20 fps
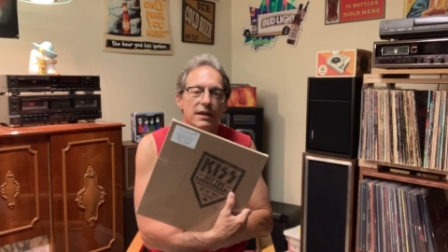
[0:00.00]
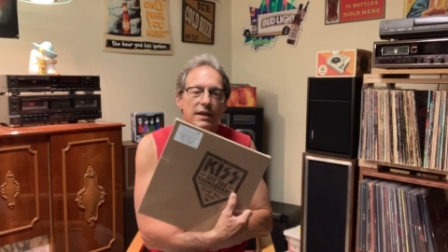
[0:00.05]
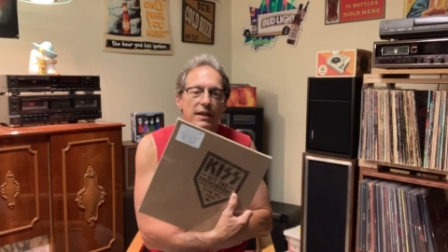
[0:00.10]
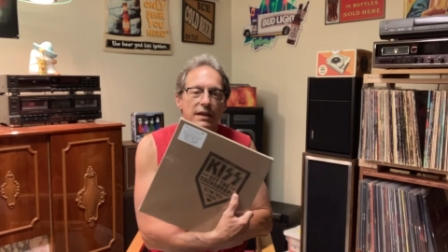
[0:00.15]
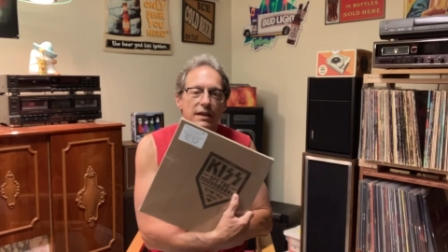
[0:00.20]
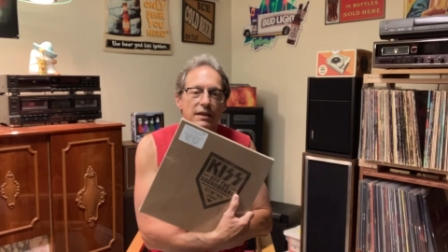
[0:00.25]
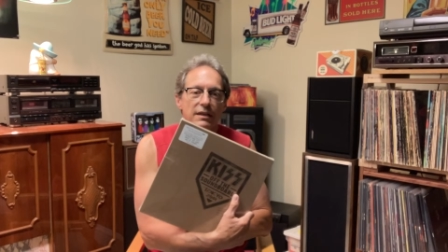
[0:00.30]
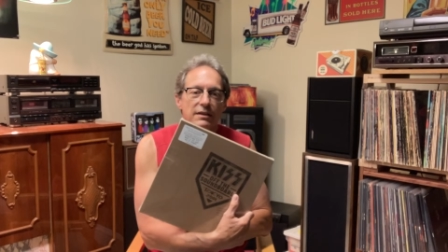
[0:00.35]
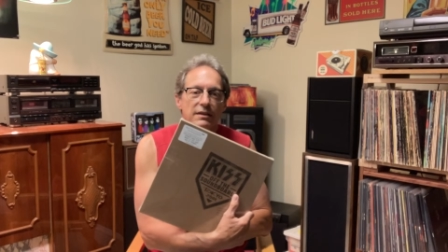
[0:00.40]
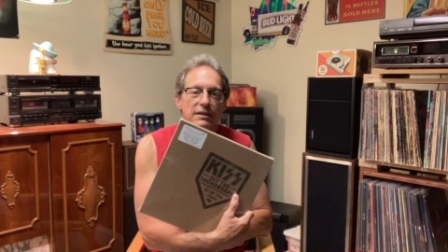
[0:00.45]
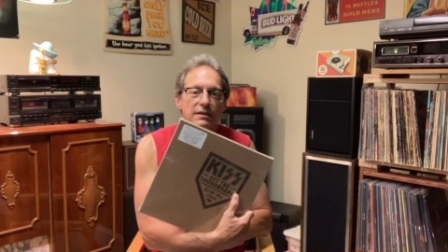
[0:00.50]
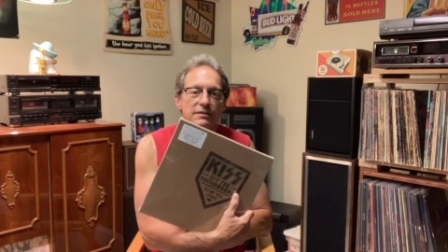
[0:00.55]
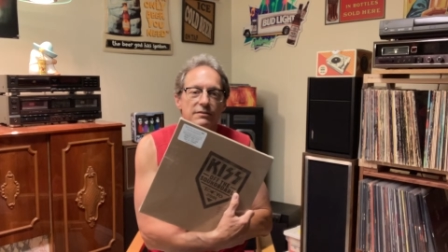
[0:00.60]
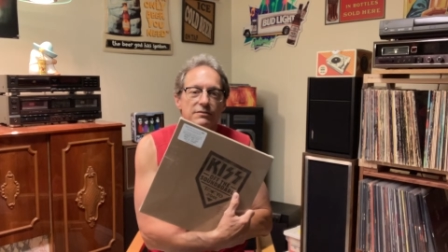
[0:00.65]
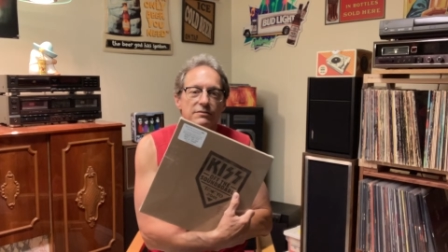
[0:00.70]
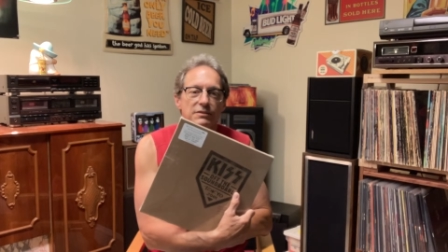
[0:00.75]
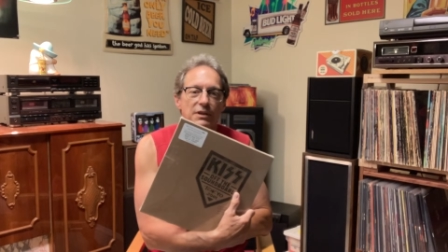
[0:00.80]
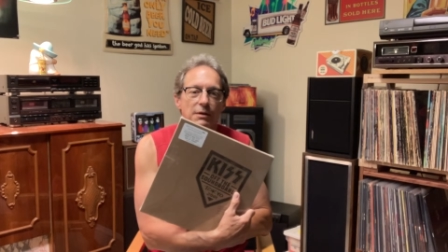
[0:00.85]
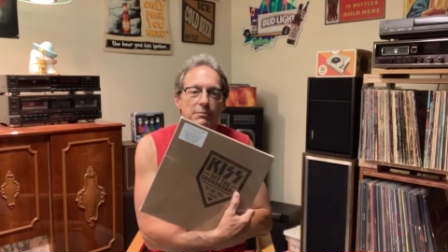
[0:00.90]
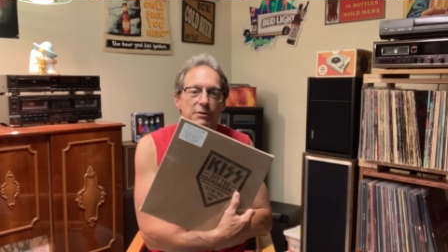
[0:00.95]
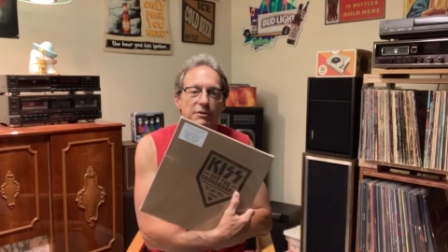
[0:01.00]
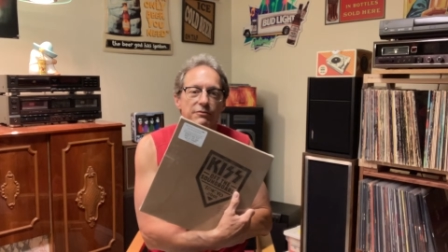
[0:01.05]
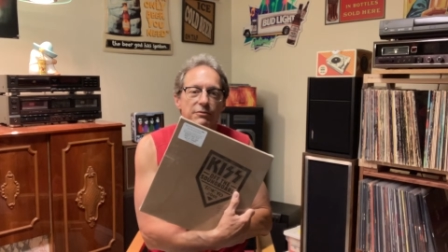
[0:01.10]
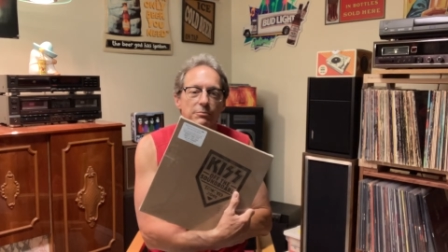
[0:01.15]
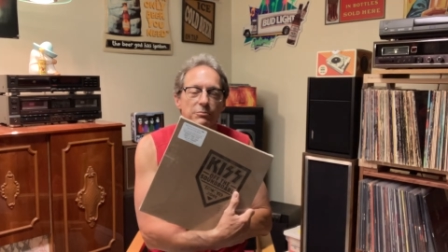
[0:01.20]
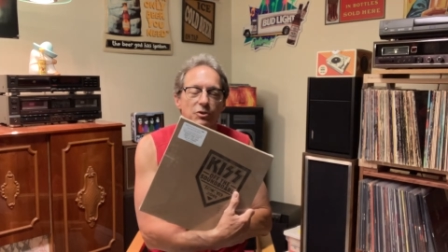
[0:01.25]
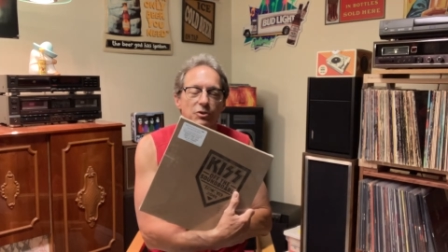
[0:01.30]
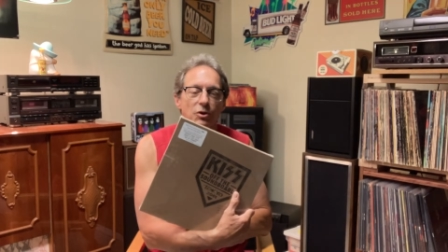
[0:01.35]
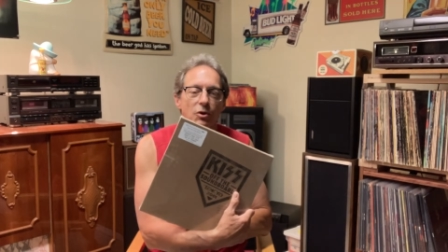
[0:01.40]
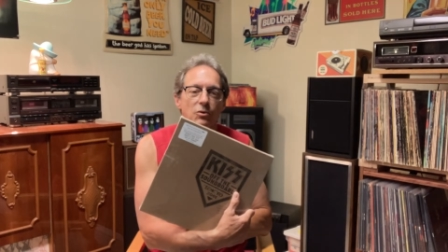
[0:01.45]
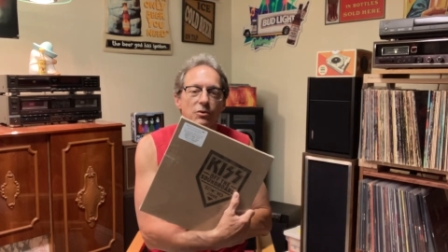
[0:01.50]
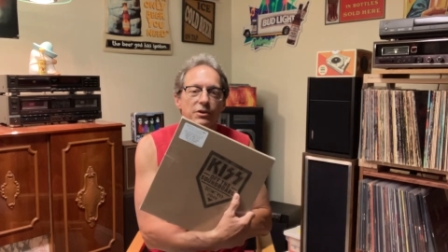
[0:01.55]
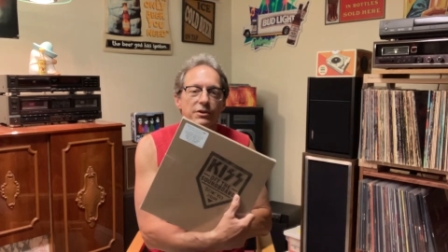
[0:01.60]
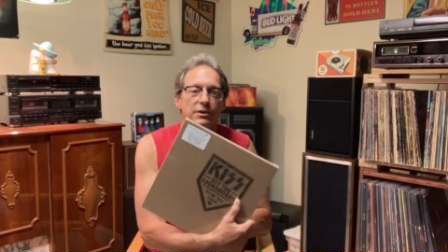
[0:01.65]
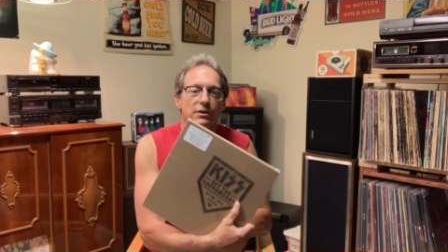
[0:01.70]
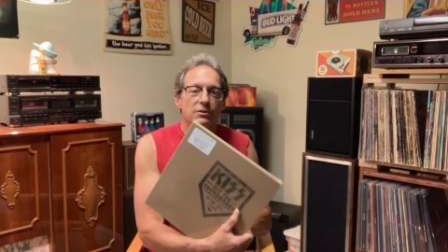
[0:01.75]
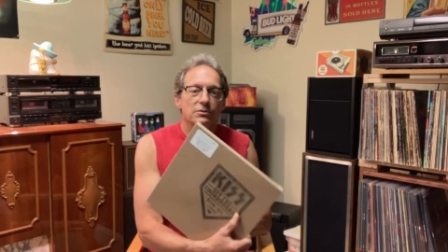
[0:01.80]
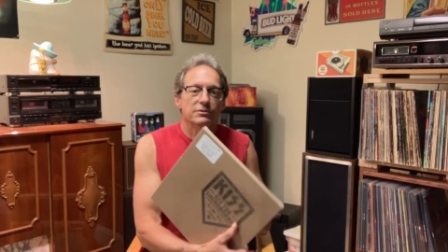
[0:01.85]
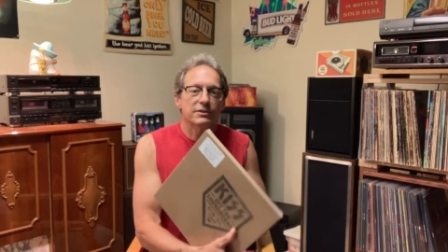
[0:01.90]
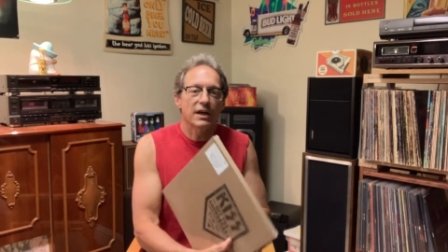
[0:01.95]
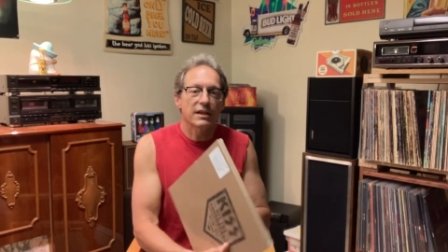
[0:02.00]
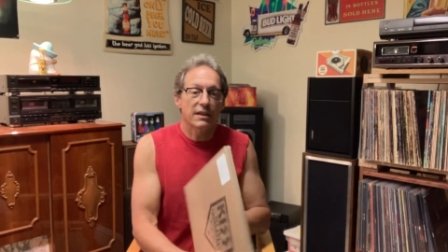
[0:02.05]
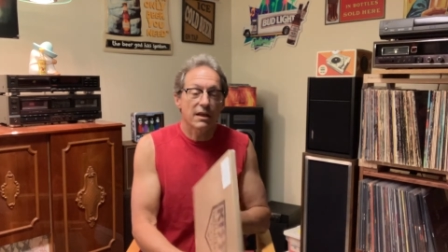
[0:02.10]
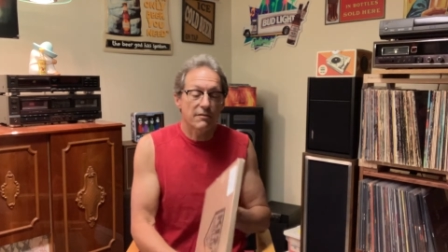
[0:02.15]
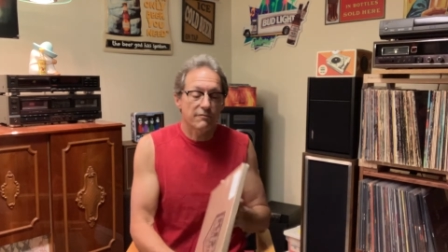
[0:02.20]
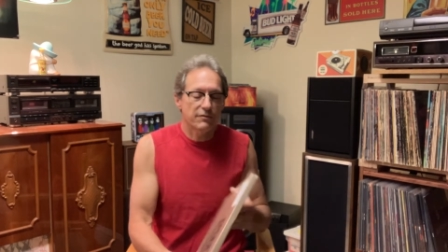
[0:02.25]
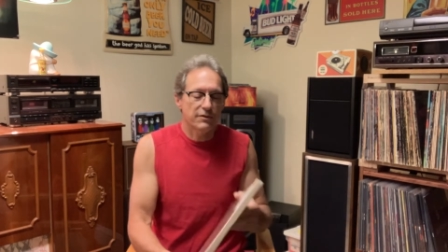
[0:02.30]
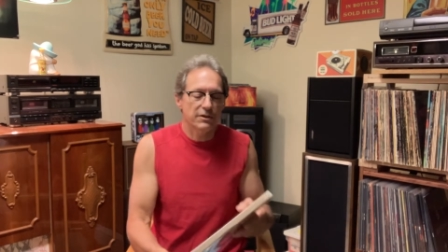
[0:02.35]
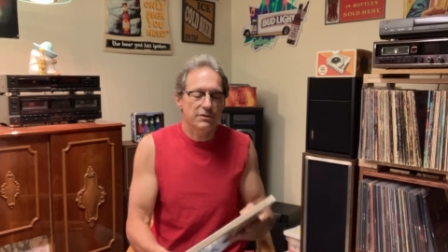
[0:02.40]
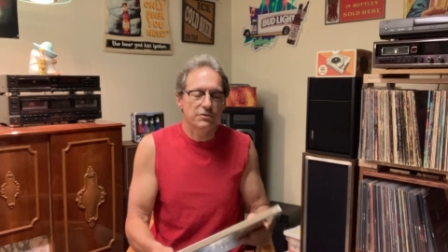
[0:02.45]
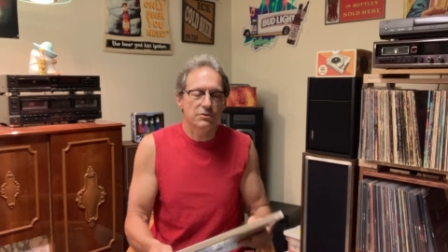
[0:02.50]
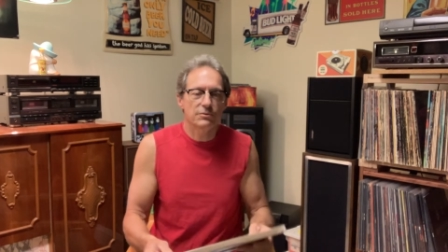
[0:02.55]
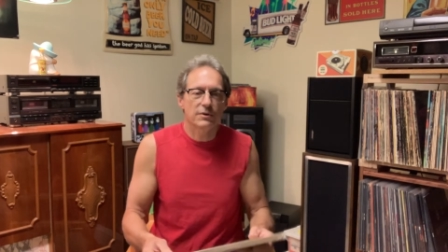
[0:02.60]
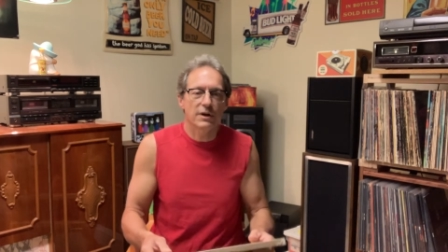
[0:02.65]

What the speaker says: and coming from Tokyo. Now that venue